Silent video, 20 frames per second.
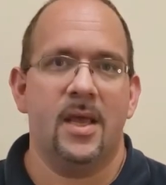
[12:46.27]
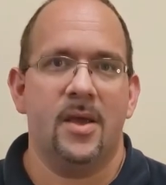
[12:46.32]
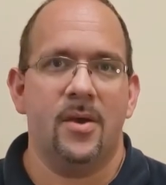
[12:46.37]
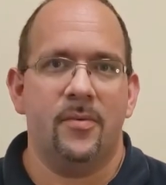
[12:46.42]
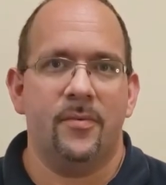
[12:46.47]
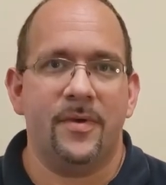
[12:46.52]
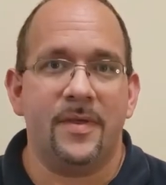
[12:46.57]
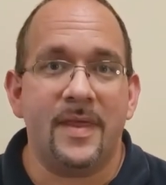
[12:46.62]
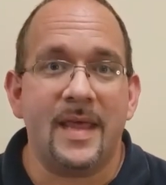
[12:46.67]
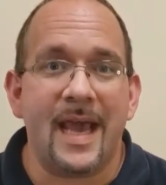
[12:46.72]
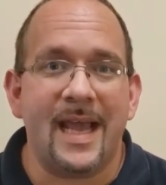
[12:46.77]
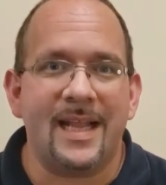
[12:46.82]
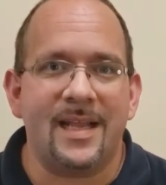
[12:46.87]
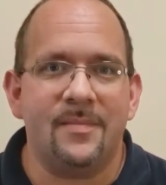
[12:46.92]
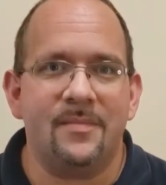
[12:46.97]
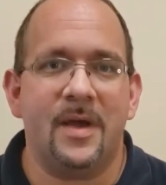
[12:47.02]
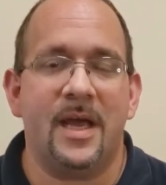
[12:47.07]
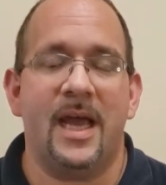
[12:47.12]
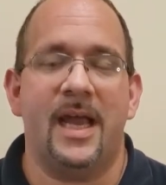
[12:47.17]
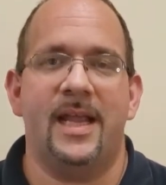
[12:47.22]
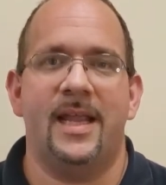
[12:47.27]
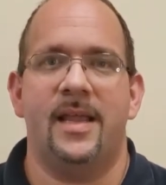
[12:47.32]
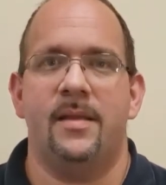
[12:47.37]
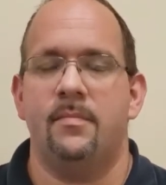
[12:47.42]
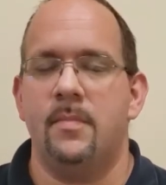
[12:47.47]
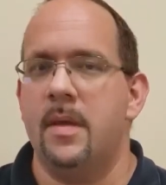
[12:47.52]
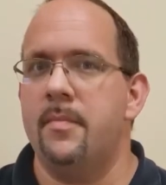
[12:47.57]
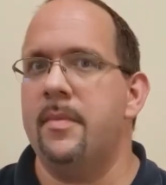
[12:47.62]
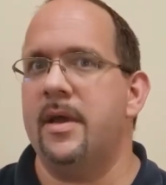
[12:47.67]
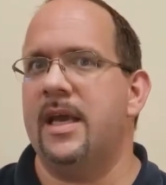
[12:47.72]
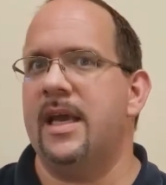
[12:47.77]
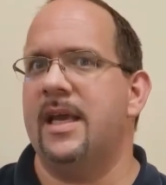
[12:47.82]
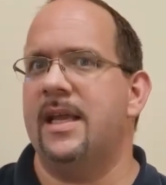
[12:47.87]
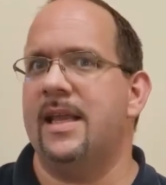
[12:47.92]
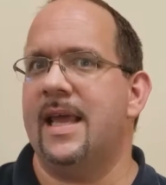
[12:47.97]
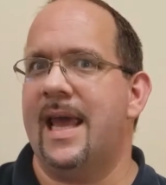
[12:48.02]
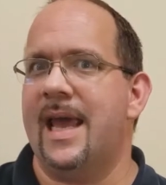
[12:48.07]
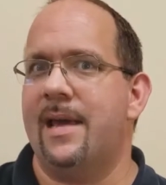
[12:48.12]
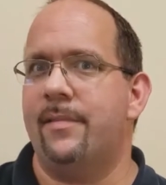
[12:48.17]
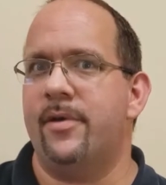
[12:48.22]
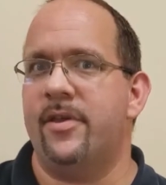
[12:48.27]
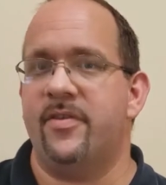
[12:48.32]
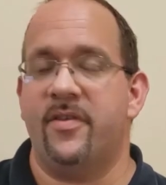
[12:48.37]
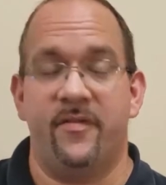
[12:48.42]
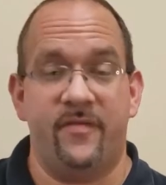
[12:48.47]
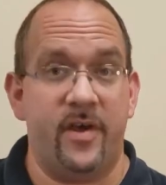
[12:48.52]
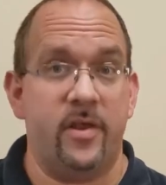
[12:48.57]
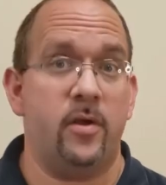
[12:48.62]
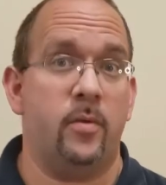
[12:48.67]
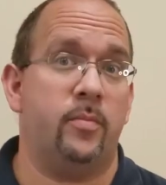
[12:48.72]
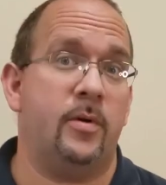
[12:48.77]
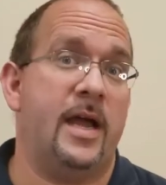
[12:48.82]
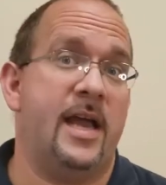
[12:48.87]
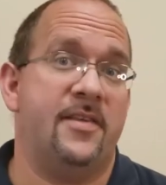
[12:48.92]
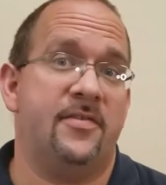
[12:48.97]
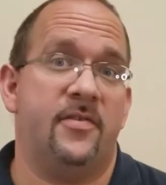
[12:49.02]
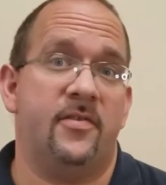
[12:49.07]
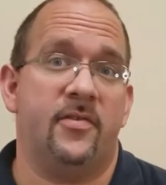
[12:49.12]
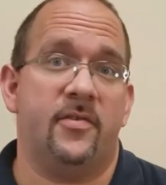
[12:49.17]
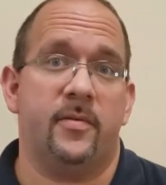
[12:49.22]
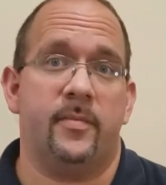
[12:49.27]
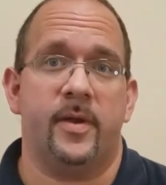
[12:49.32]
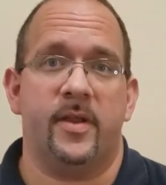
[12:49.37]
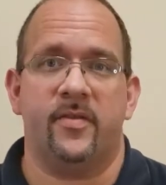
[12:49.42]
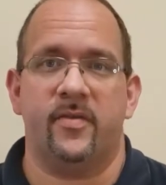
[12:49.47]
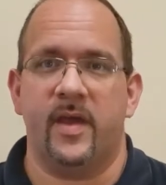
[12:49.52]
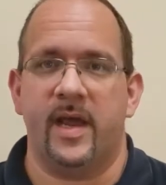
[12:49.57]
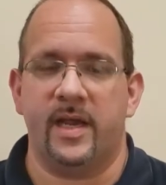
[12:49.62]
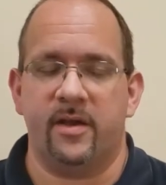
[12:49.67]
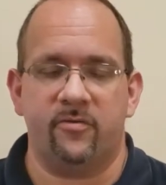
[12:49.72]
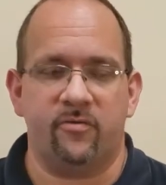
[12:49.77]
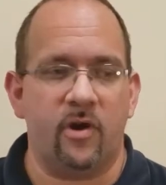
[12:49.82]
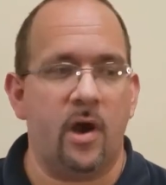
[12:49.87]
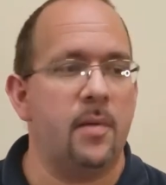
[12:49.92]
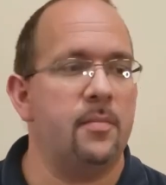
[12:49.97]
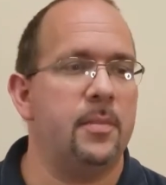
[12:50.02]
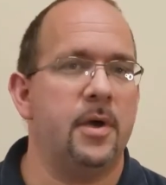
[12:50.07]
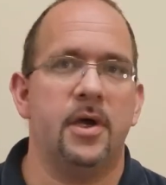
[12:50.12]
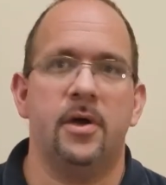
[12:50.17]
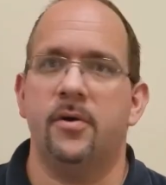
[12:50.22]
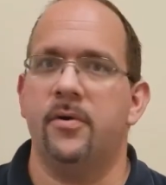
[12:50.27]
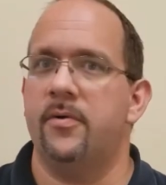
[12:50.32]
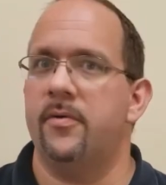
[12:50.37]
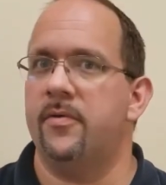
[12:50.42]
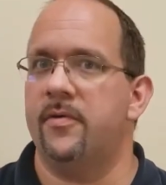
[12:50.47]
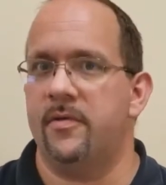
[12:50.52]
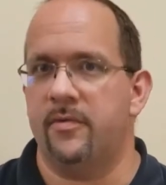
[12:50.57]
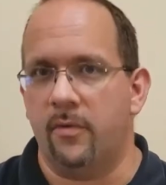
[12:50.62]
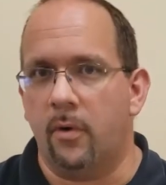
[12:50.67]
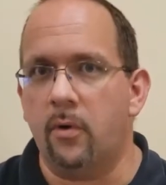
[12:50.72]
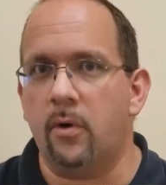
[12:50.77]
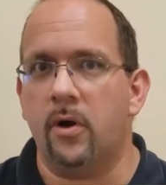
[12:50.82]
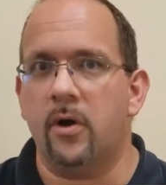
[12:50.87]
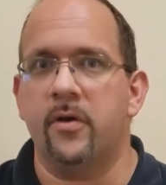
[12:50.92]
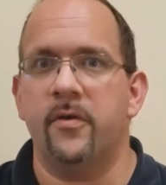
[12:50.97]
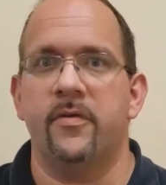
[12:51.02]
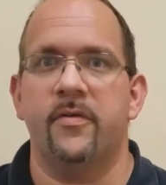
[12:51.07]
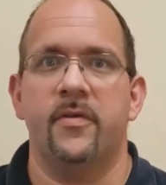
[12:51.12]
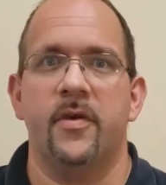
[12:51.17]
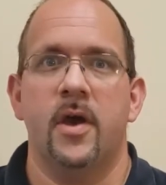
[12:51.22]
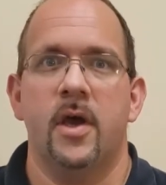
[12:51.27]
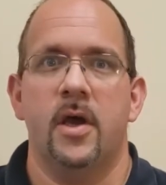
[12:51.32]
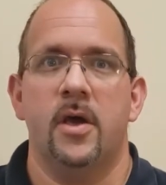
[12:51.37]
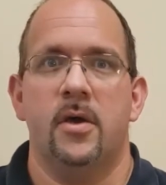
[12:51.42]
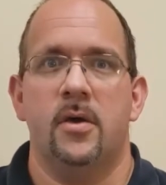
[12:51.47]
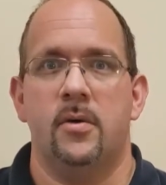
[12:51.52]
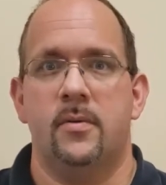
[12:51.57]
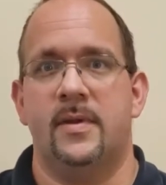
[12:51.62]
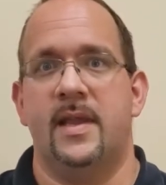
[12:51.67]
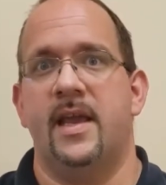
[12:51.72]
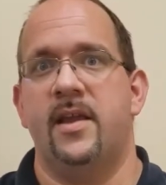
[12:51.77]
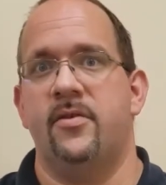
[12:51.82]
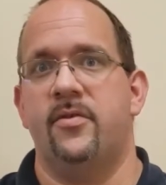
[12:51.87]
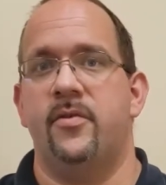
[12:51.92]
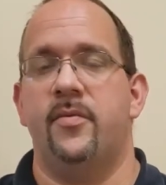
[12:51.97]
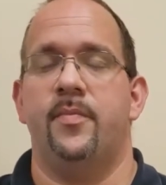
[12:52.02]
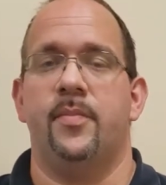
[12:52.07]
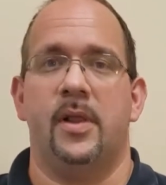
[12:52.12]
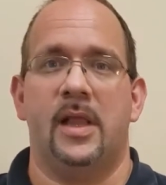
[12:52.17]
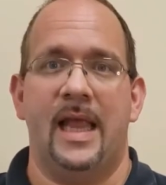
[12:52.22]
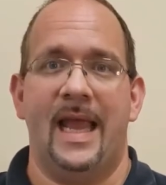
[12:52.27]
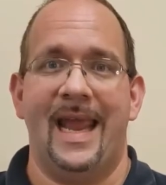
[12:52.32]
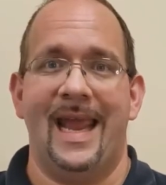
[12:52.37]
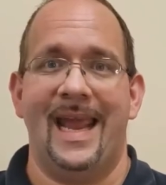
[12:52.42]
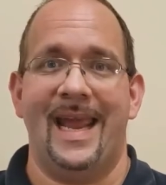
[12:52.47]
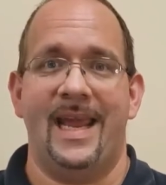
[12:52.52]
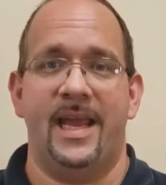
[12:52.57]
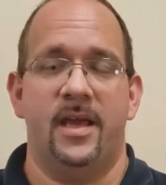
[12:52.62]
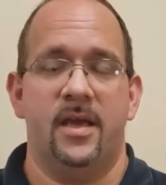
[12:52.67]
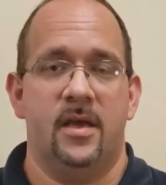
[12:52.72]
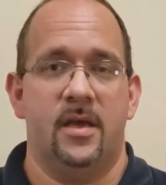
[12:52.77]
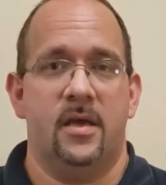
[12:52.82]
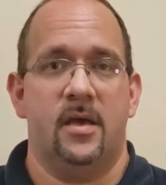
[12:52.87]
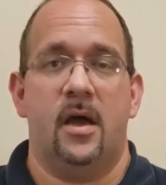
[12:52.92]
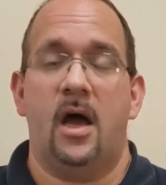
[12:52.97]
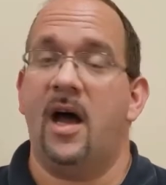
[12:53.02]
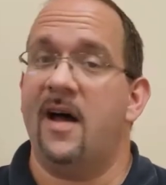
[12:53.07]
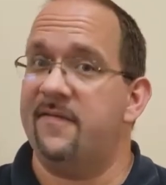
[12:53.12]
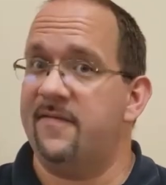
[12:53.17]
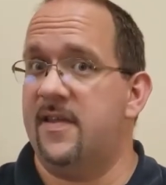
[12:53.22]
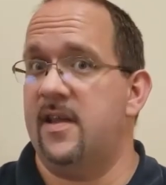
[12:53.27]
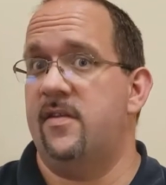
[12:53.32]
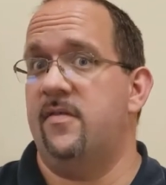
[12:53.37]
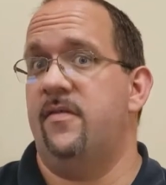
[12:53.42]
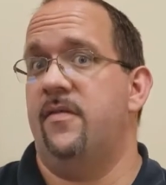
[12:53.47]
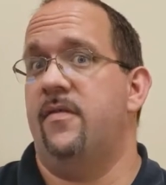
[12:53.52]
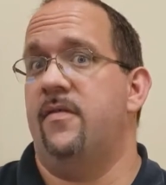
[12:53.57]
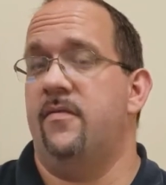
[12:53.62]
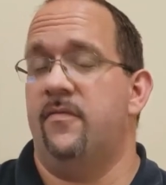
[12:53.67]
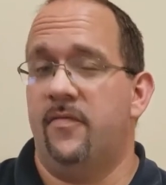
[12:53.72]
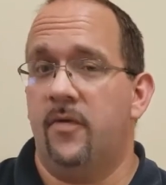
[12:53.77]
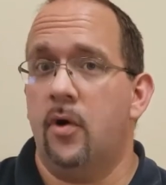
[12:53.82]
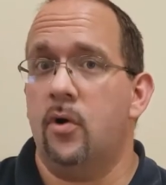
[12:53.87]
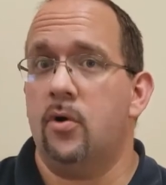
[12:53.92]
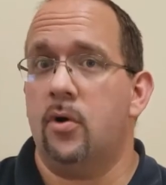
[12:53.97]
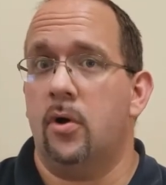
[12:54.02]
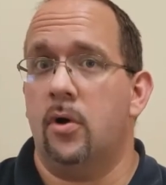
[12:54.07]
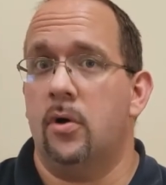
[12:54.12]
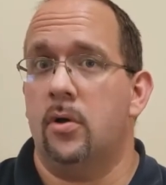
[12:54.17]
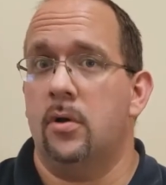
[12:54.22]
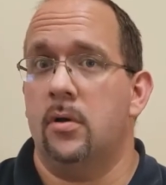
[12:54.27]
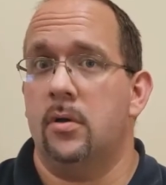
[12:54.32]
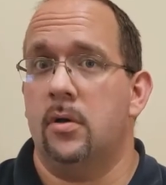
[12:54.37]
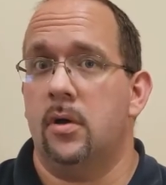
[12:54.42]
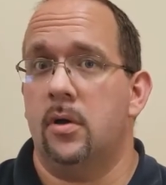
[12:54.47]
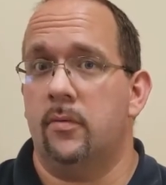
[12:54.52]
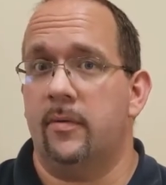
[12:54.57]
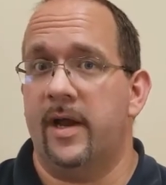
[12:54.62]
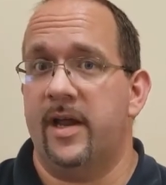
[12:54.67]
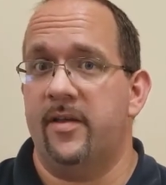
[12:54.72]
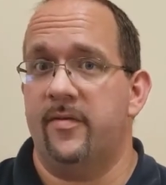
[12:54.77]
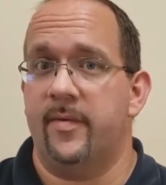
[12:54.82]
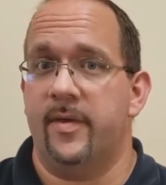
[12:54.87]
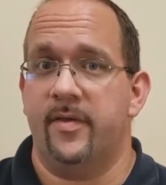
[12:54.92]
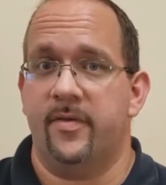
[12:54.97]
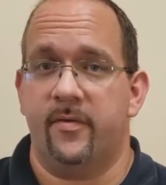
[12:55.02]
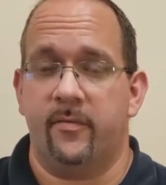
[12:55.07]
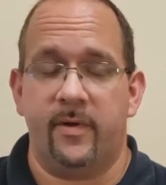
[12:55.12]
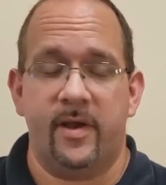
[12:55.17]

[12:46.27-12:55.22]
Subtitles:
With that in mind, and mimicking the habits of other brass instruments like trombones and horns, who tend to play often vocal arrangements